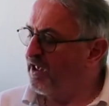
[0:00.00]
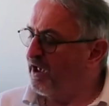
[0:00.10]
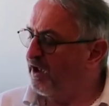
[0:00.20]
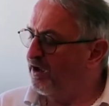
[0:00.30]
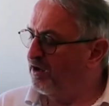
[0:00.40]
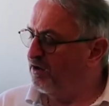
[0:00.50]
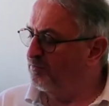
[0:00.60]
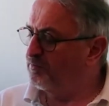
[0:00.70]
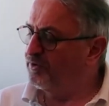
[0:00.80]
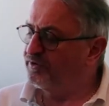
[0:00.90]

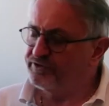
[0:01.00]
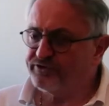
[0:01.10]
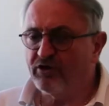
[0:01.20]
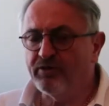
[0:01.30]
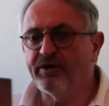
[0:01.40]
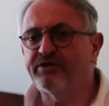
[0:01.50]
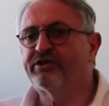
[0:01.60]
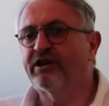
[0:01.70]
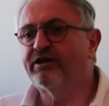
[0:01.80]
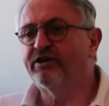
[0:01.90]
But this guy
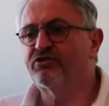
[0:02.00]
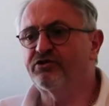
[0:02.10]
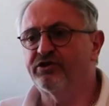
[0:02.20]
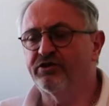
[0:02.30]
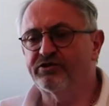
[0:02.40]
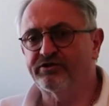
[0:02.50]
basically introduced